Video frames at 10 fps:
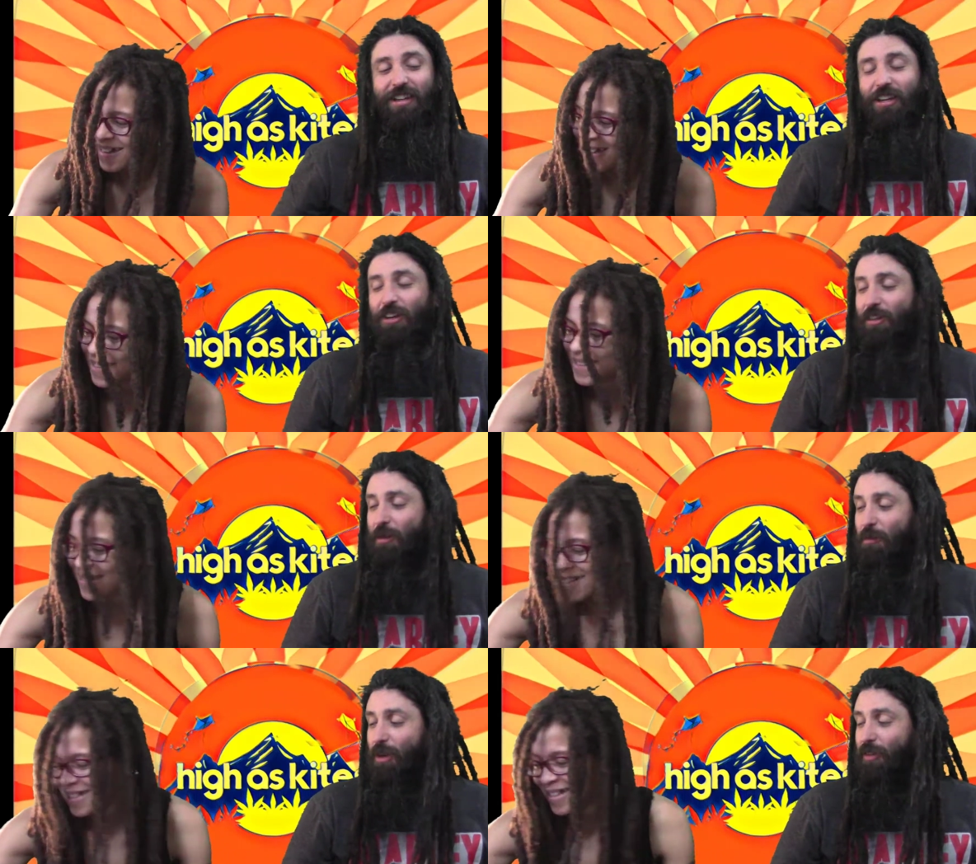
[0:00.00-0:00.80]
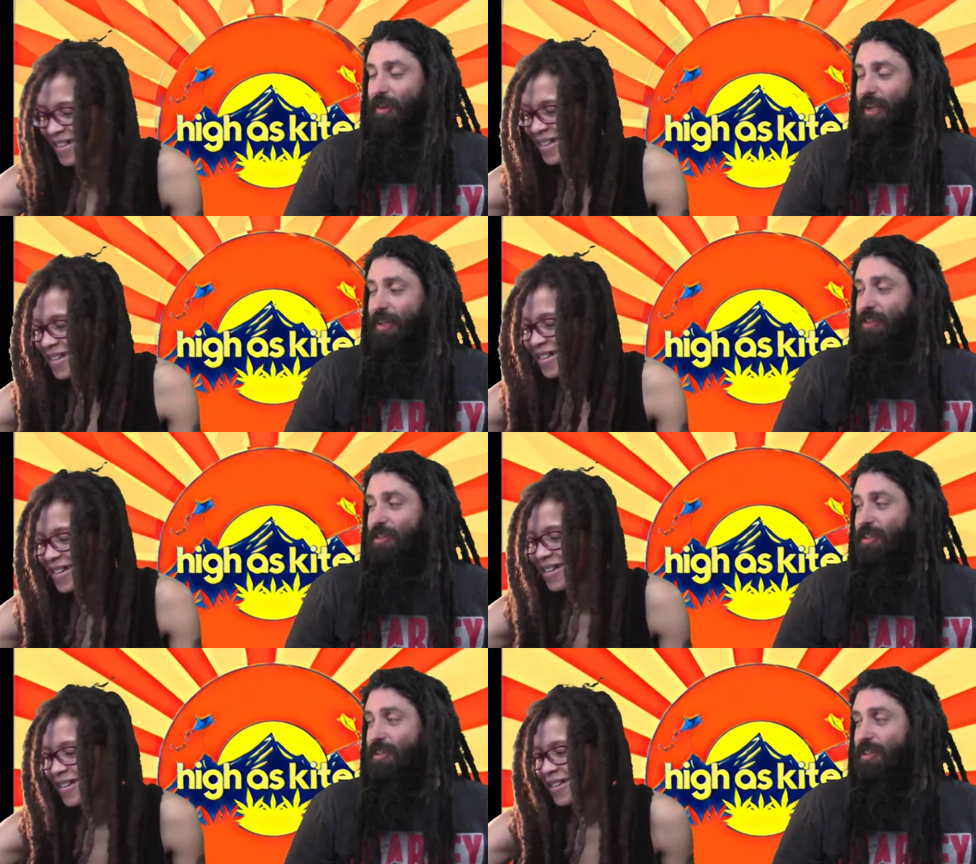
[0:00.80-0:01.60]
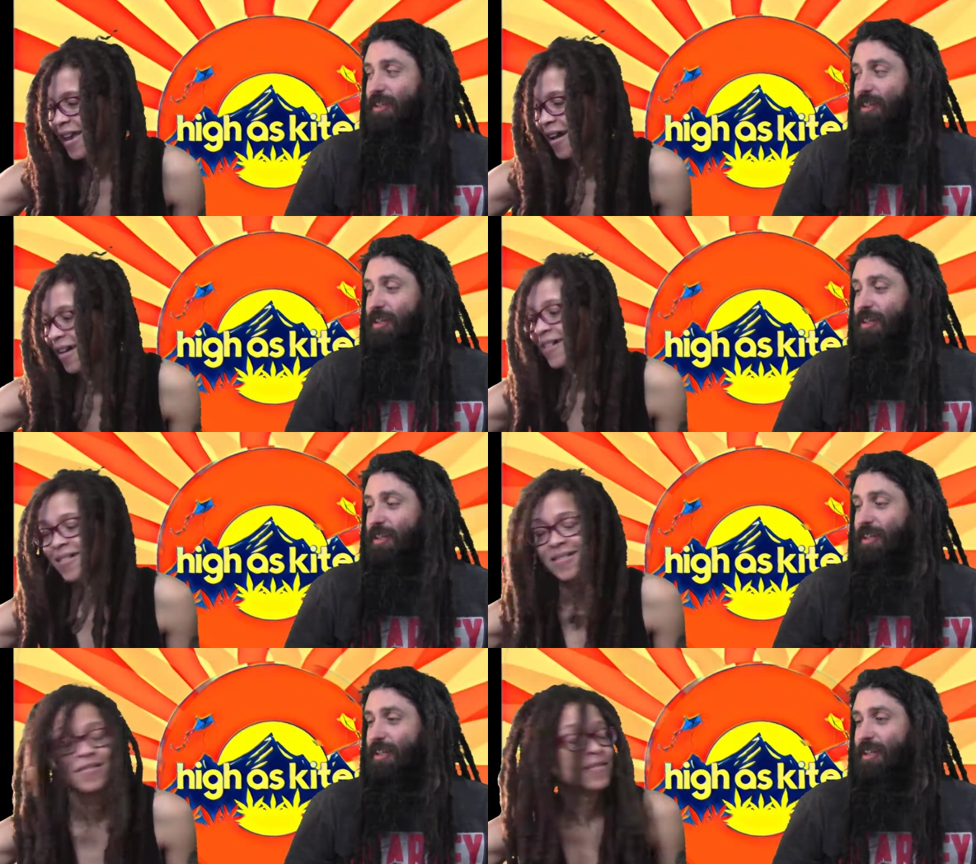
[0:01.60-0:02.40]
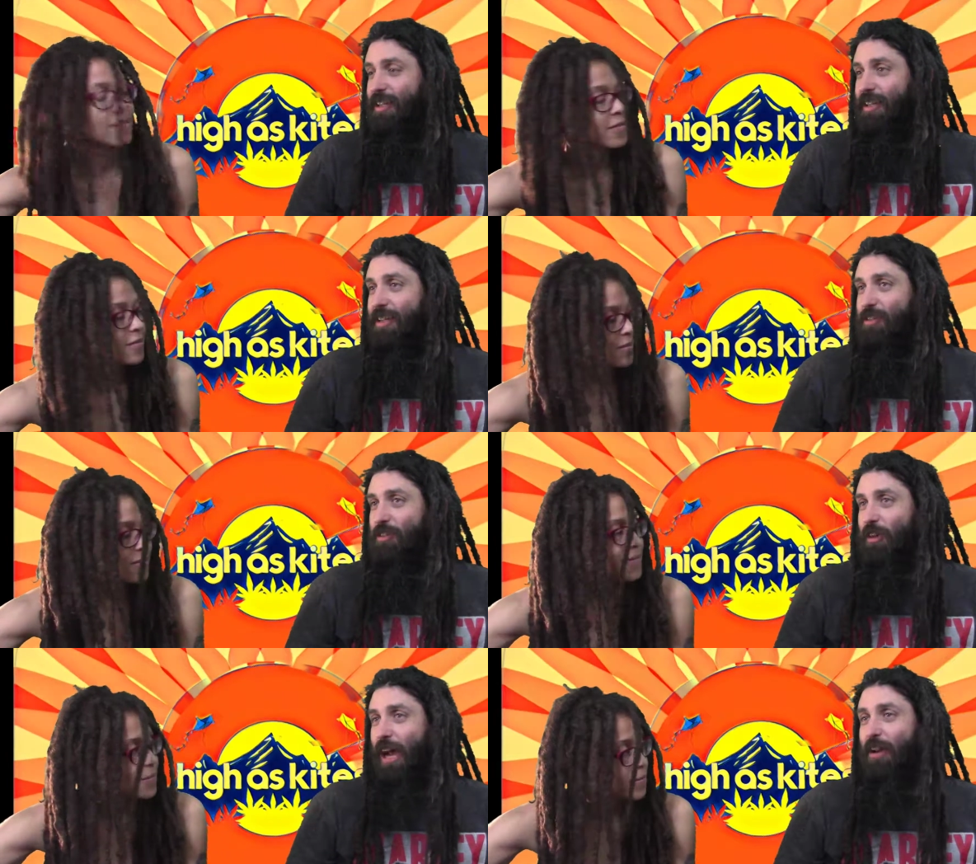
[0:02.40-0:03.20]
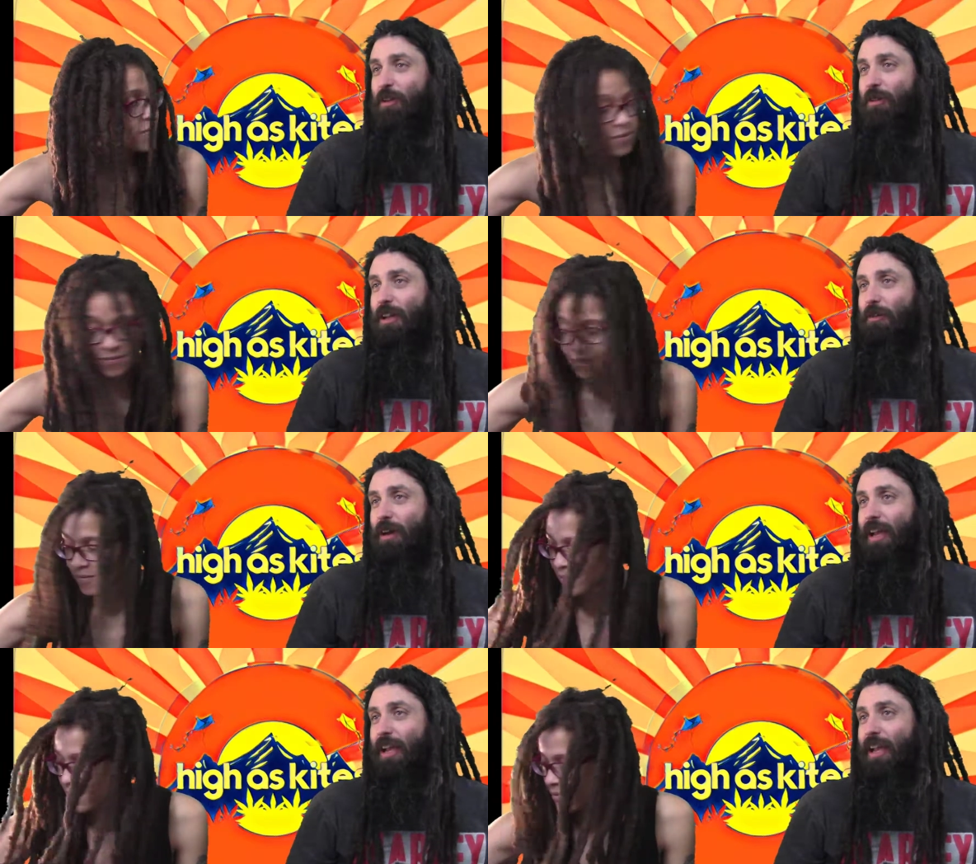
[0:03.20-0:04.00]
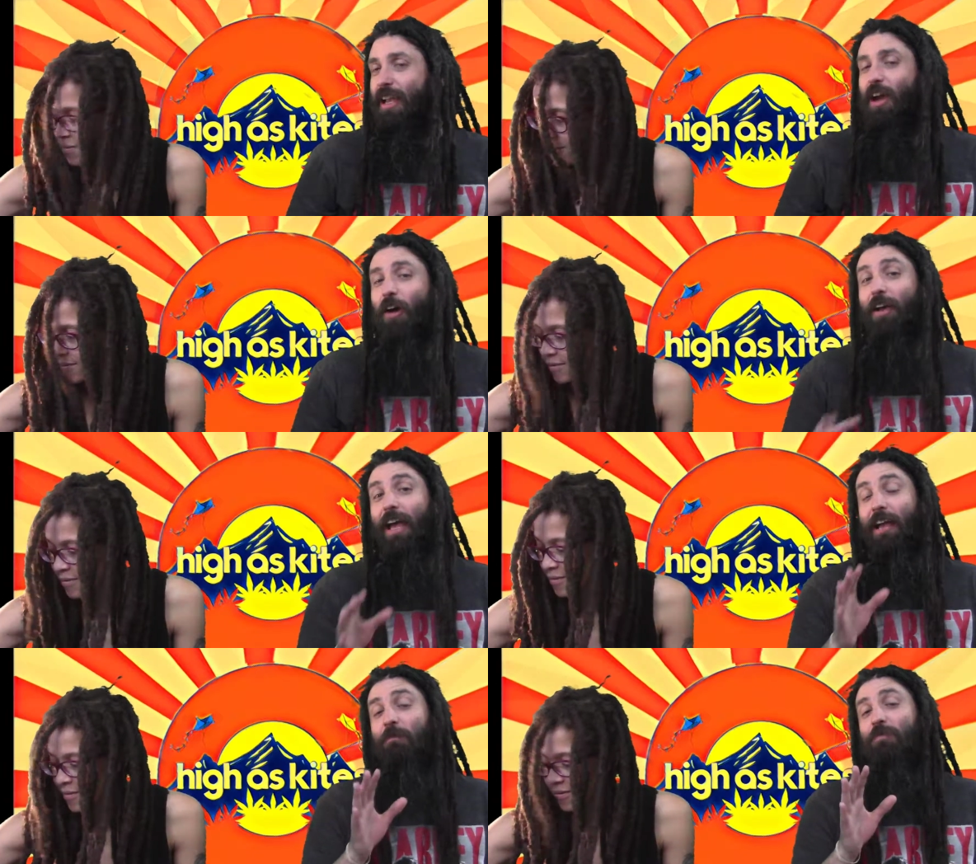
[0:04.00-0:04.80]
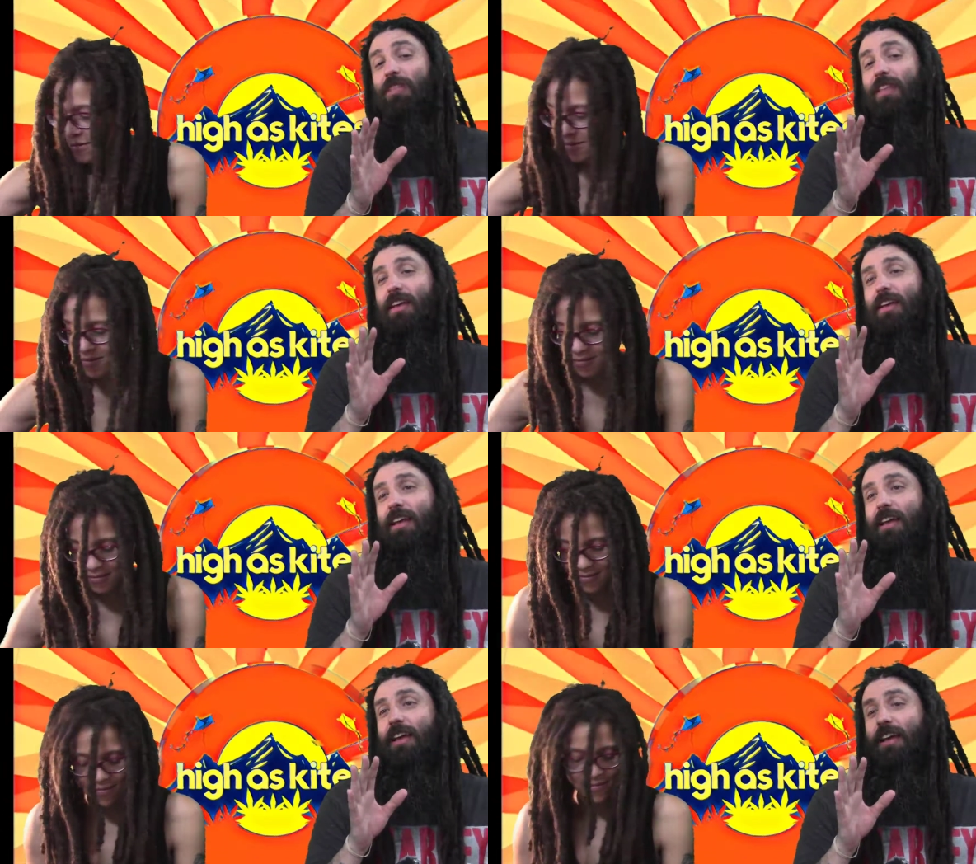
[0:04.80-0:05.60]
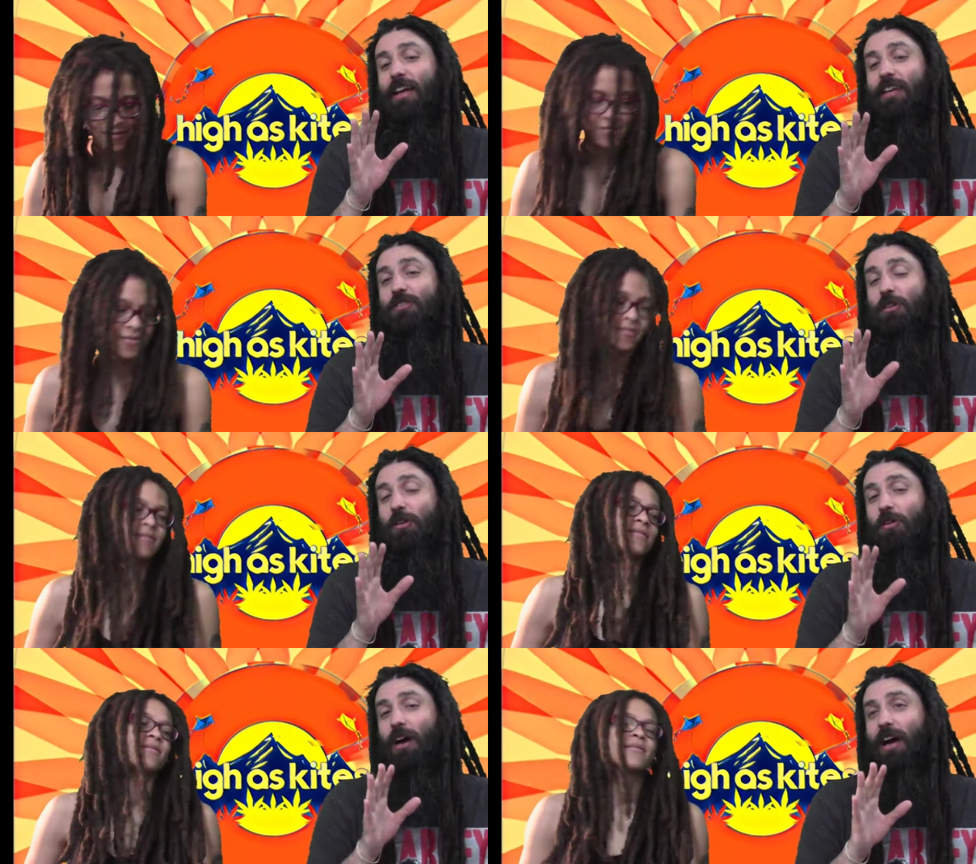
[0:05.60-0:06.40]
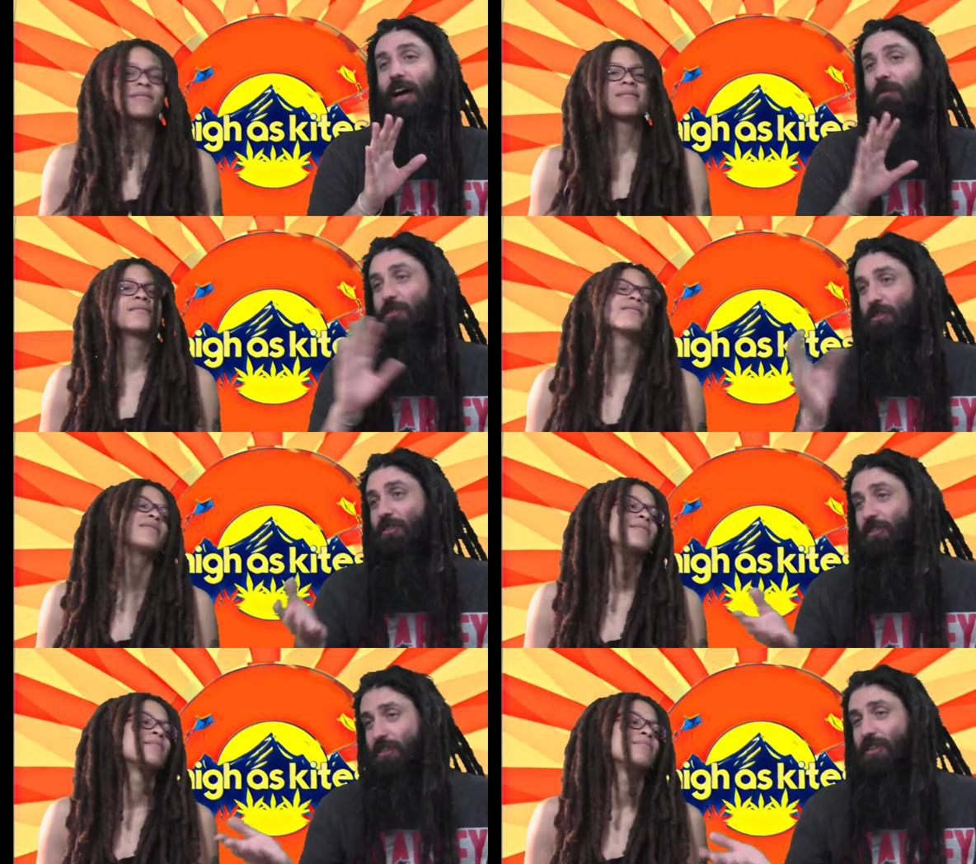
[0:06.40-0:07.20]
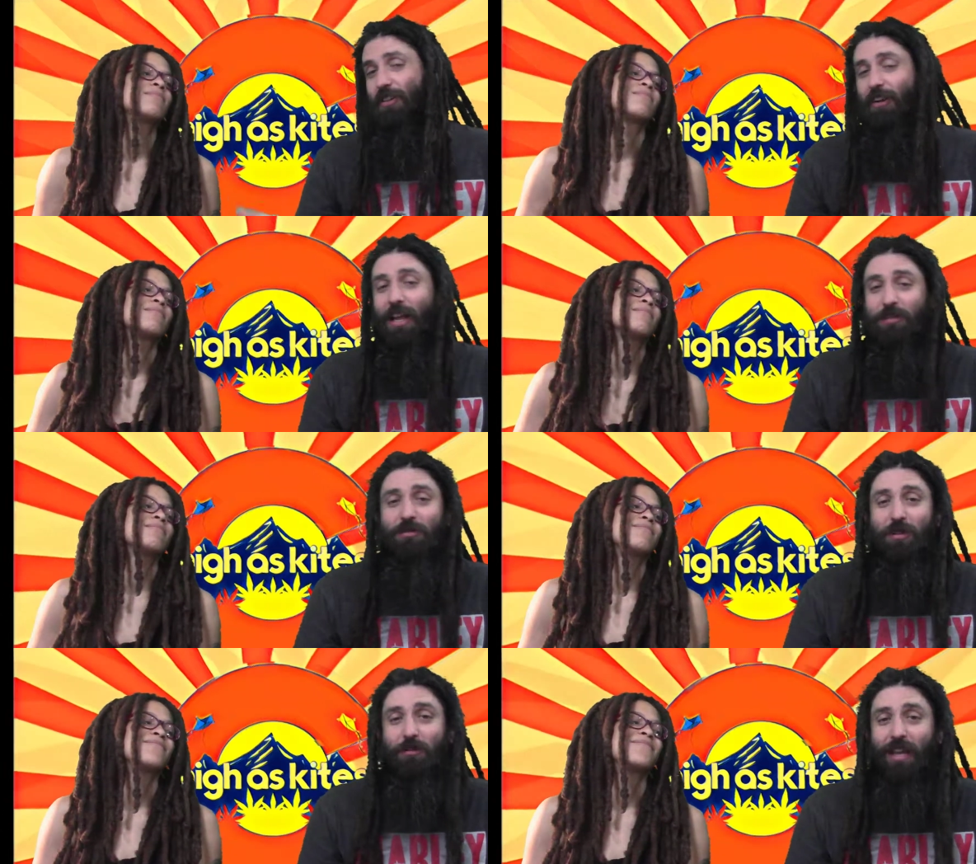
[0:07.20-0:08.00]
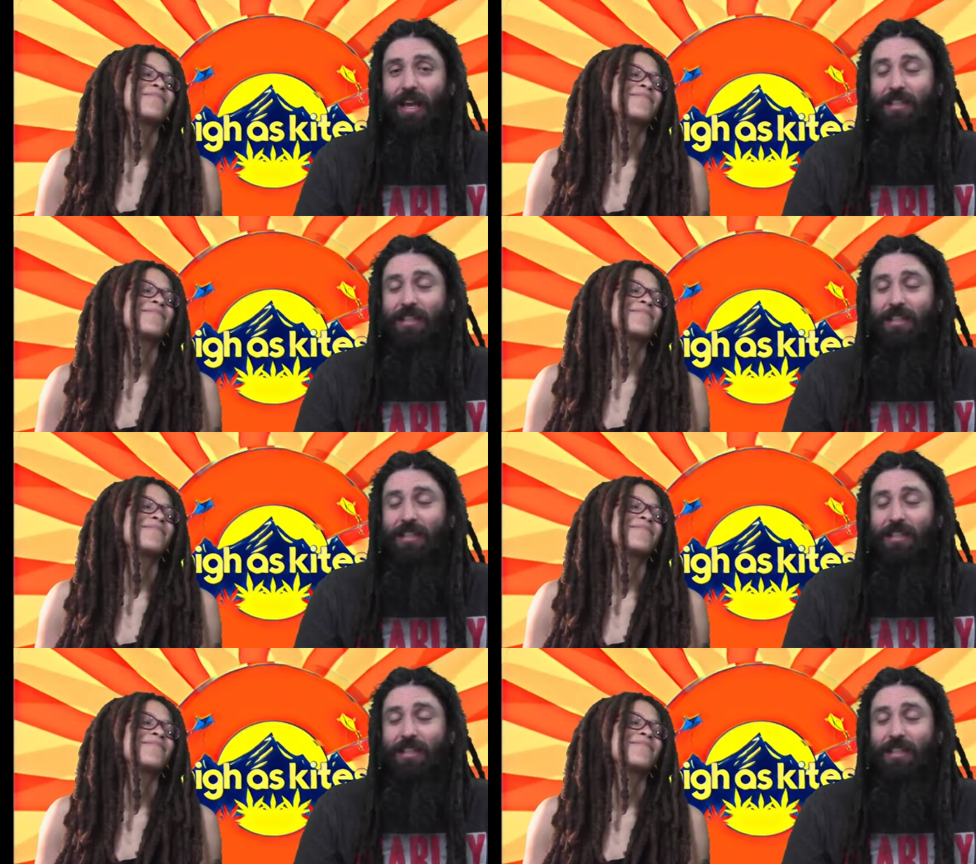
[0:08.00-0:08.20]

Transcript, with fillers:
Speaker 1: Your nipple ever itch? Yeah. So how do you get away? Okay. So I'm sure her answer is going to be yes,